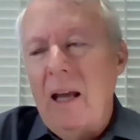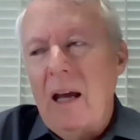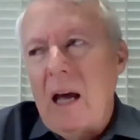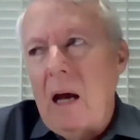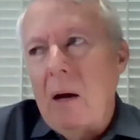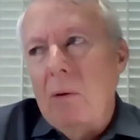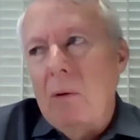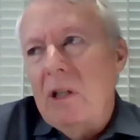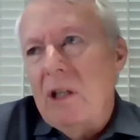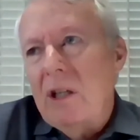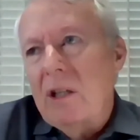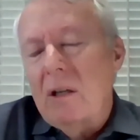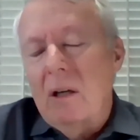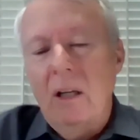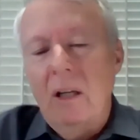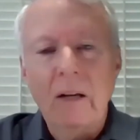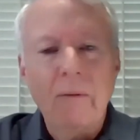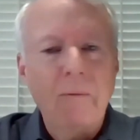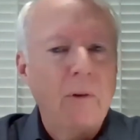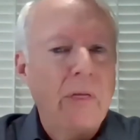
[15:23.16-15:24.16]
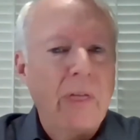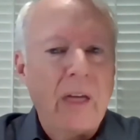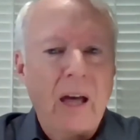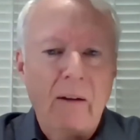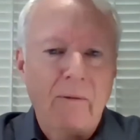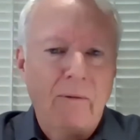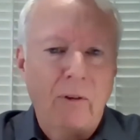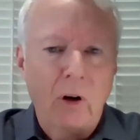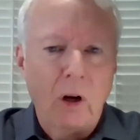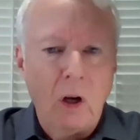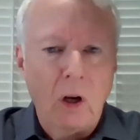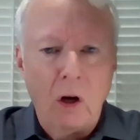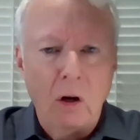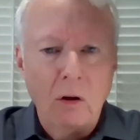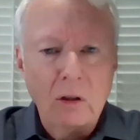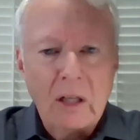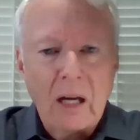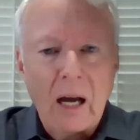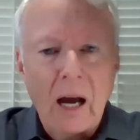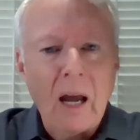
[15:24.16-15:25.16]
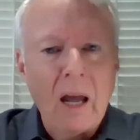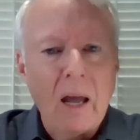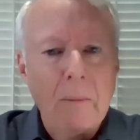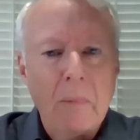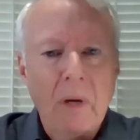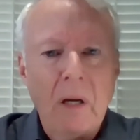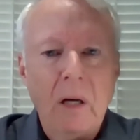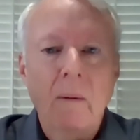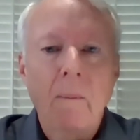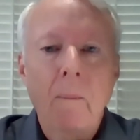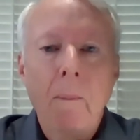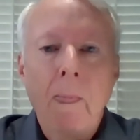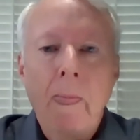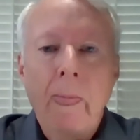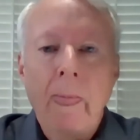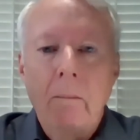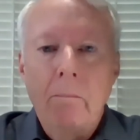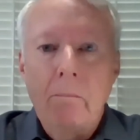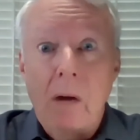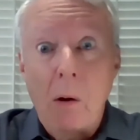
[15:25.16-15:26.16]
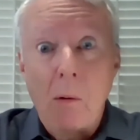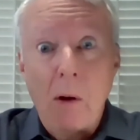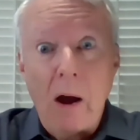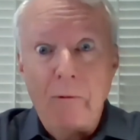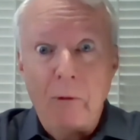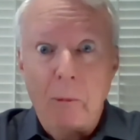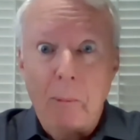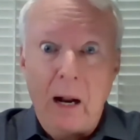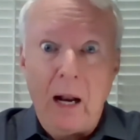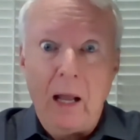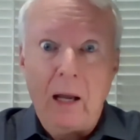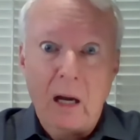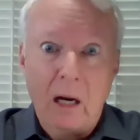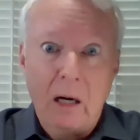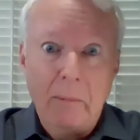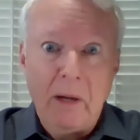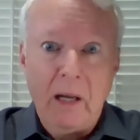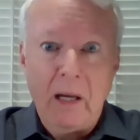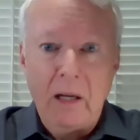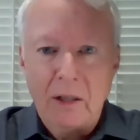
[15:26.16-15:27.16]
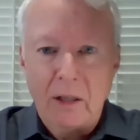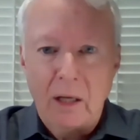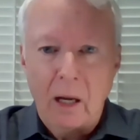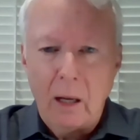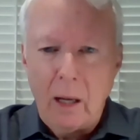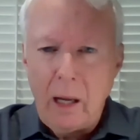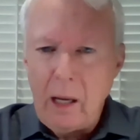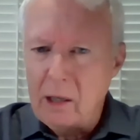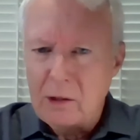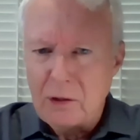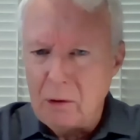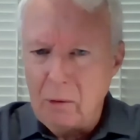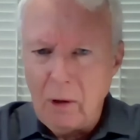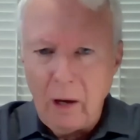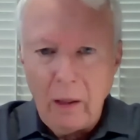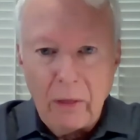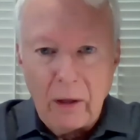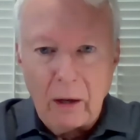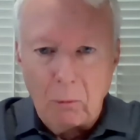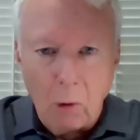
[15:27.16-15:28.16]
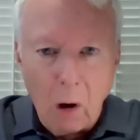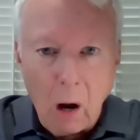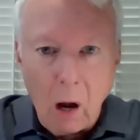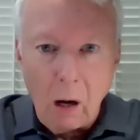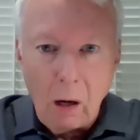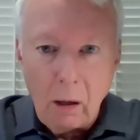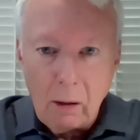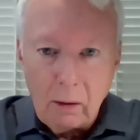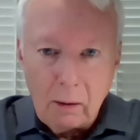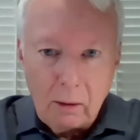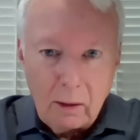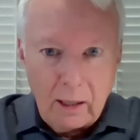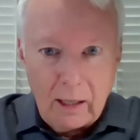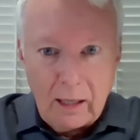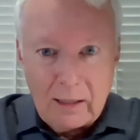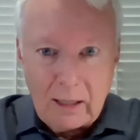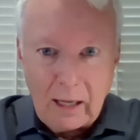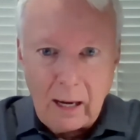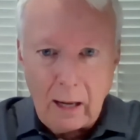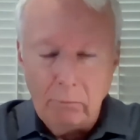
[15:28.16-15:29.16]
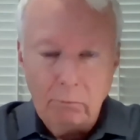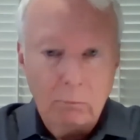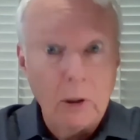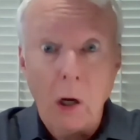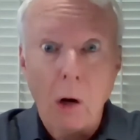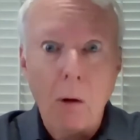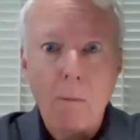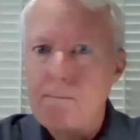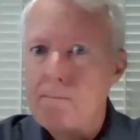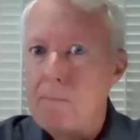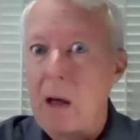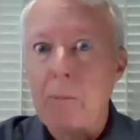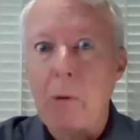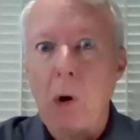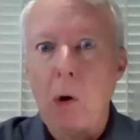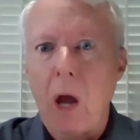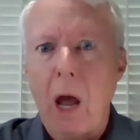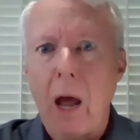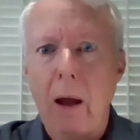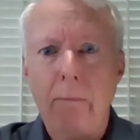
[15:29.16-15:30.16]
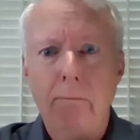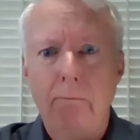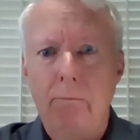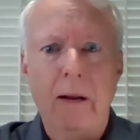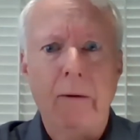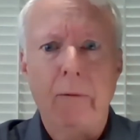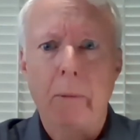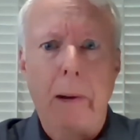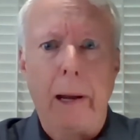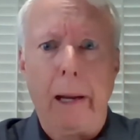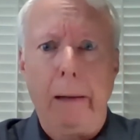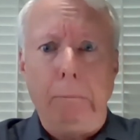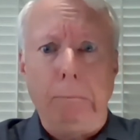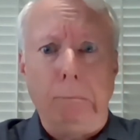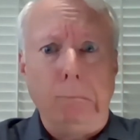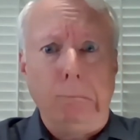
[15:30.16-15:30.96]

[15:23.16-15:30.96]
I would just live with that for a long time. And my wife would probably come to me and say, hey, is there anything wrong? And I'd say, no, I'm okay, never mind.